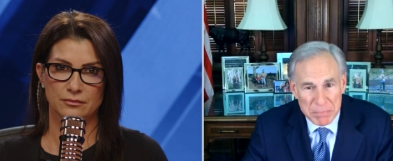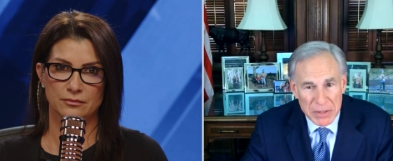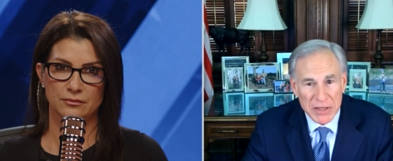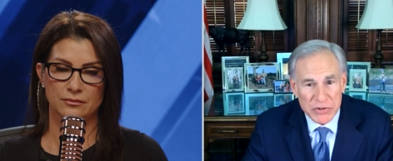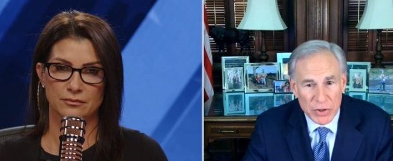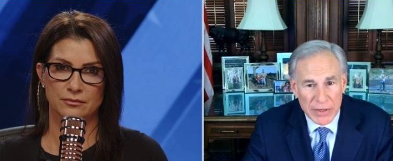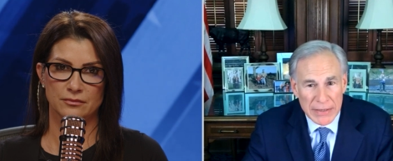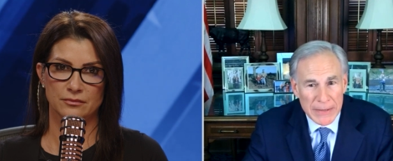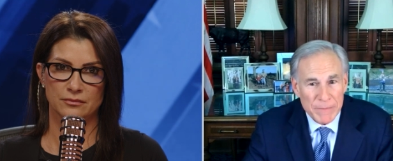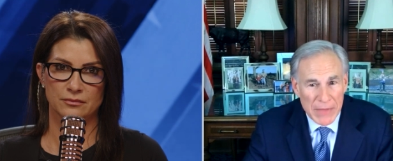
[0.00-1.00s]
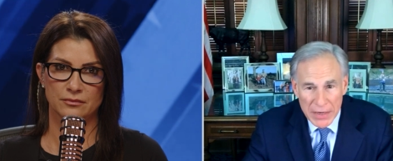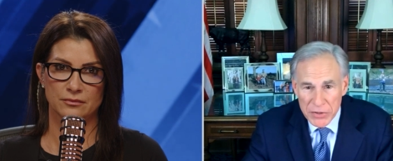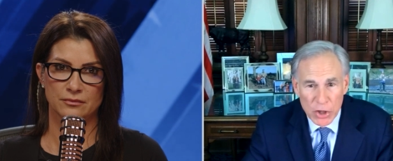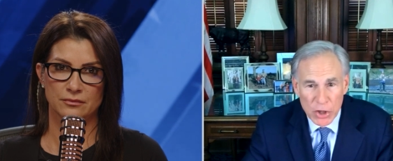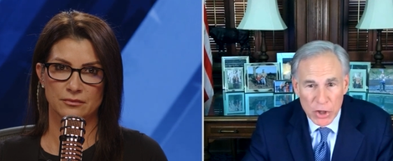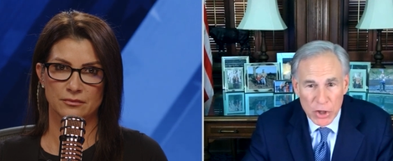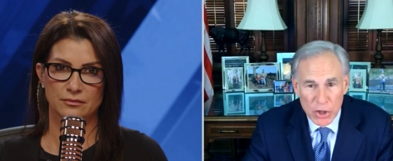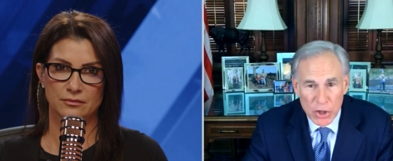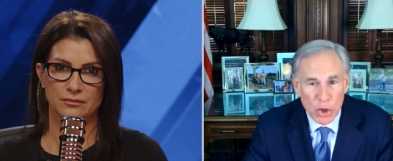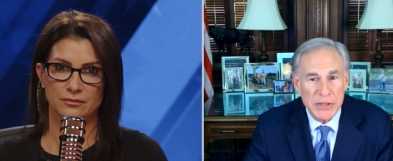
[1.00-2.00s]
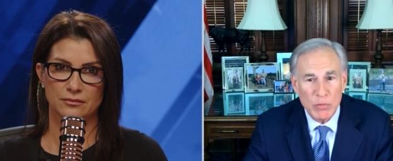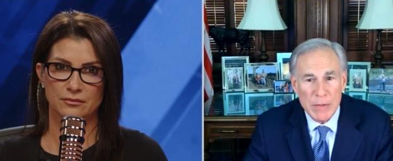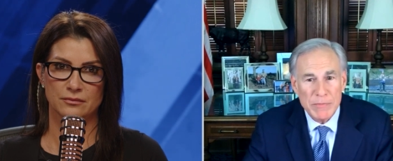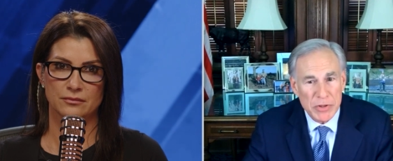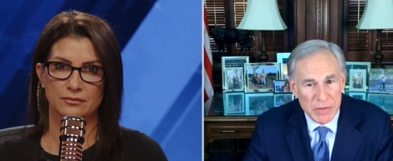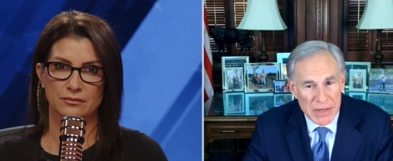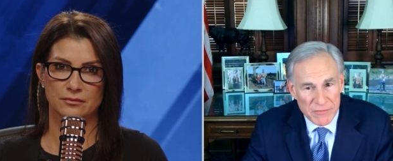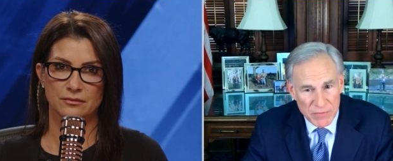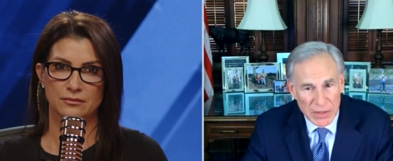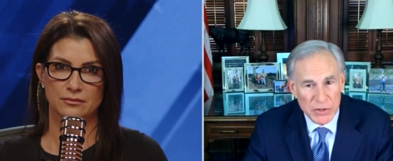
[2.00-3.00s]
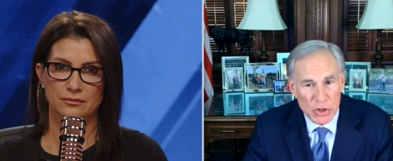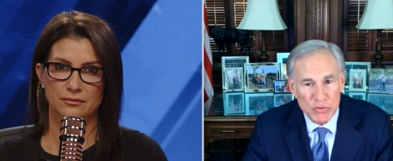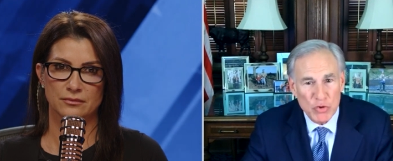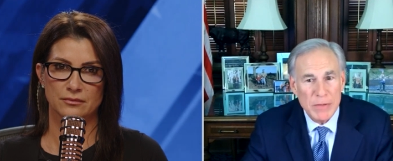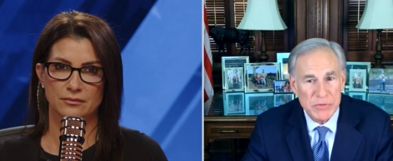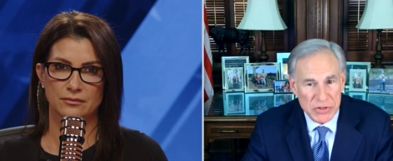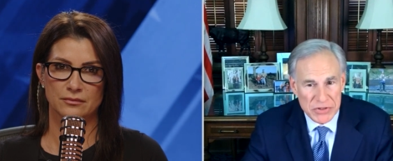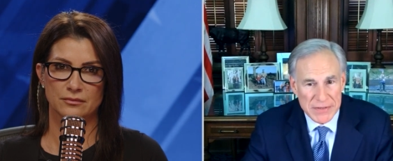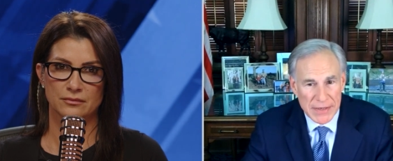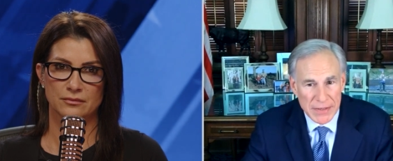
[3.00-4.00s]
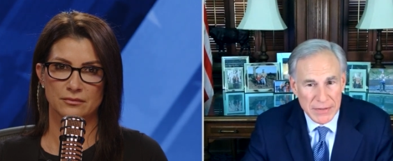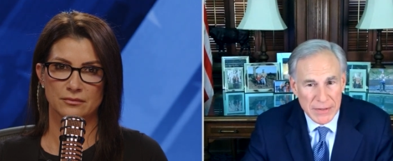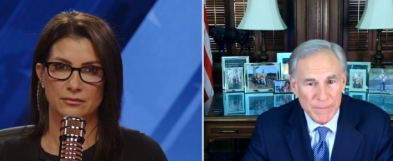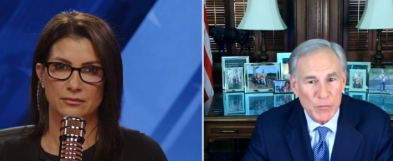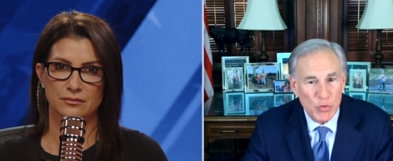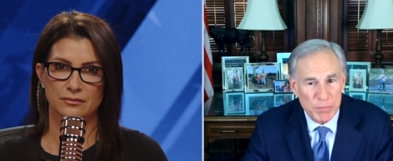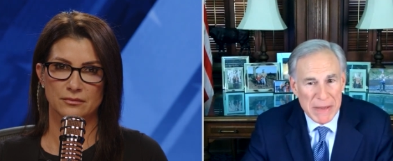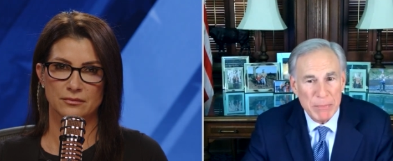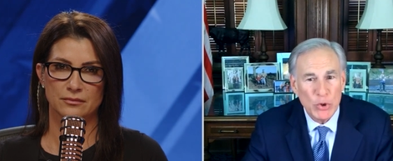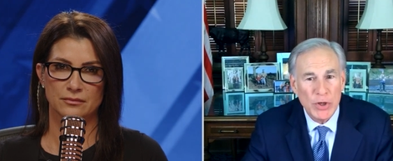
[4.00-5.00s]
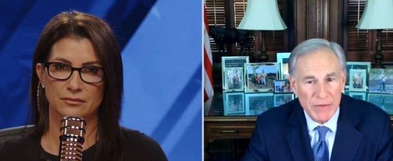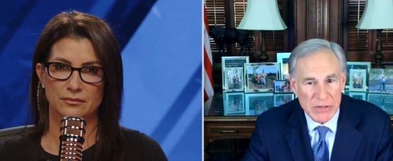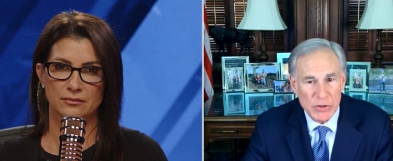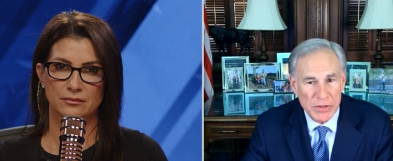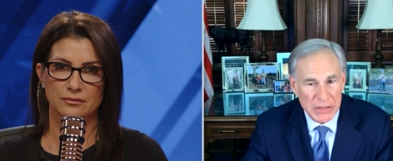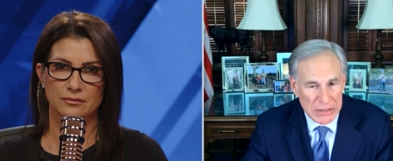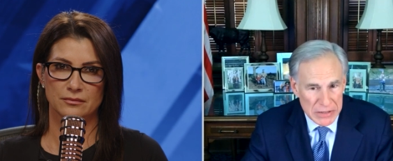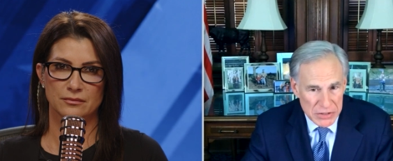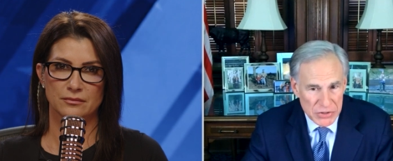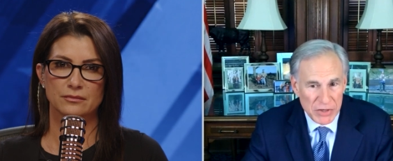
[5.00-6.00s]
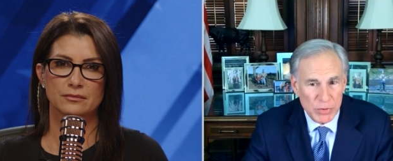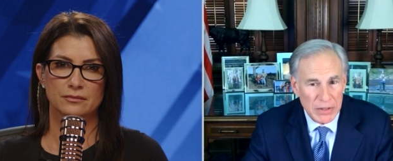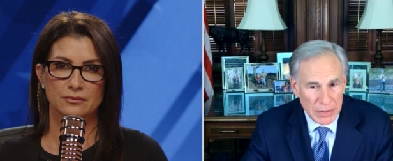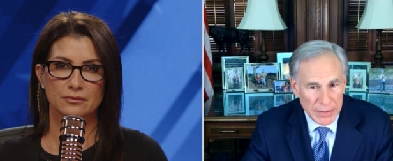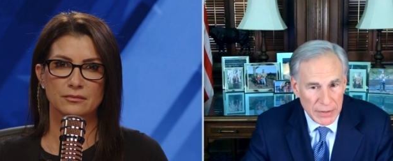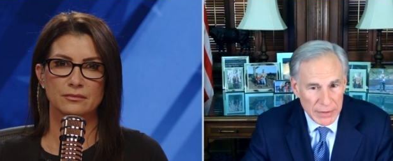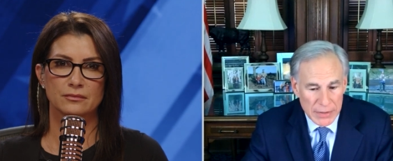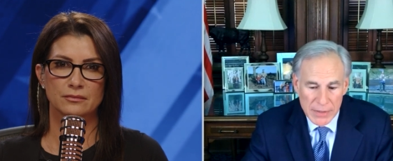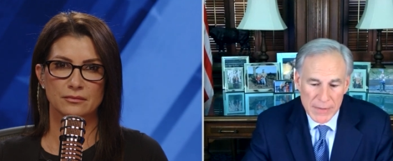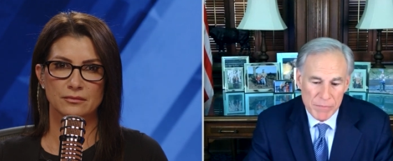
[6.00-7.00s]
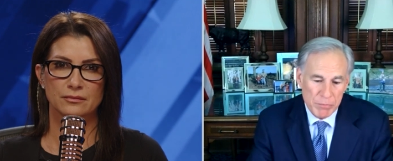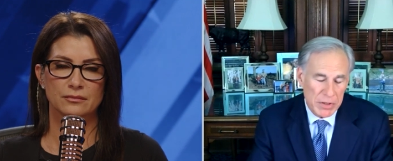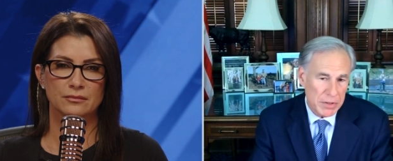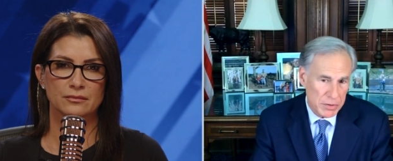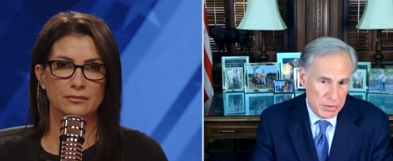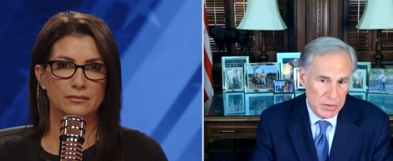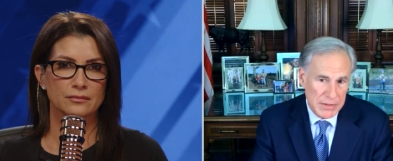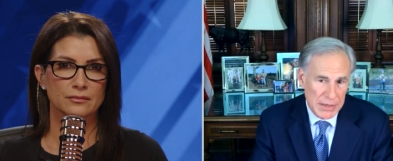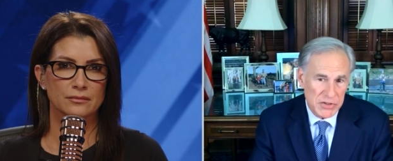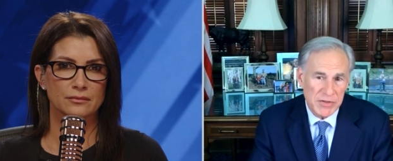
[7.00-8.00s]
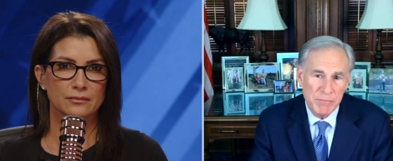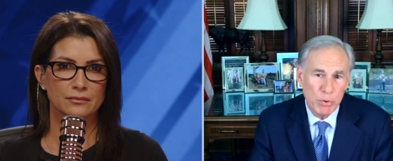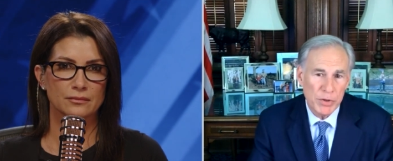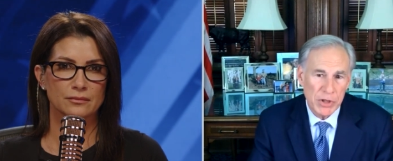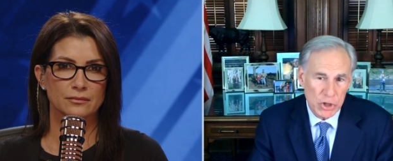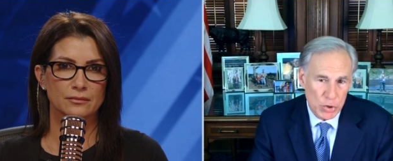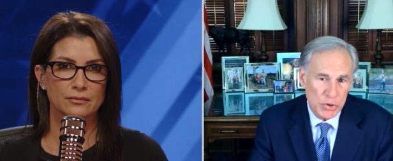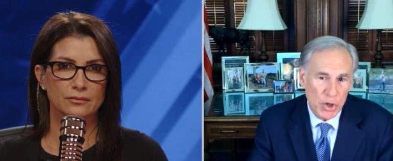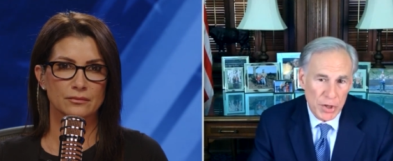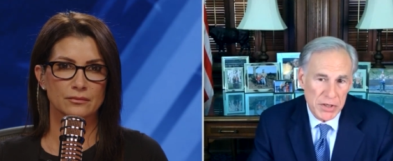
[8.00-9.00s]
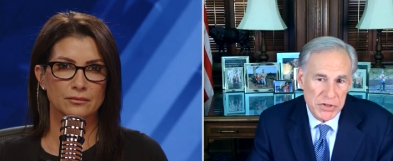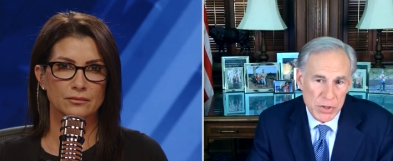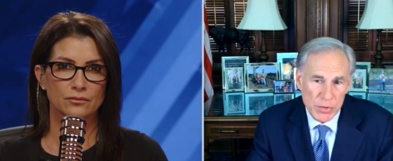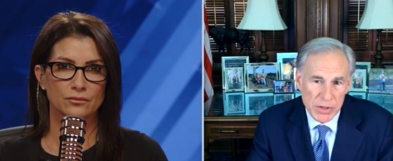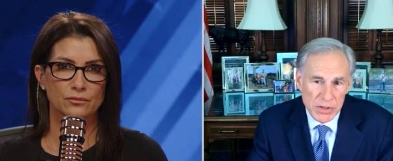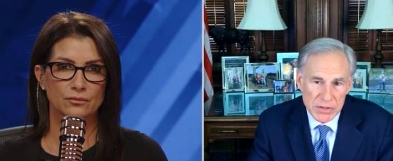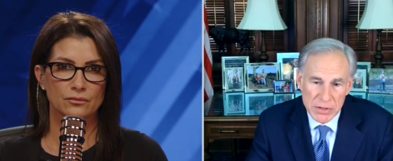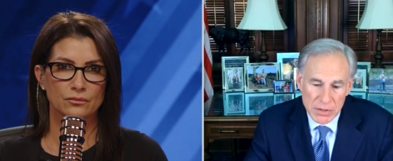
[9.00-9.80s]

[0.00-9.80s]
Speaker 1: military out of their hotel rooms and filling those rooms instead with people who have entered this country illegally. But then it's important that you and your audience know this.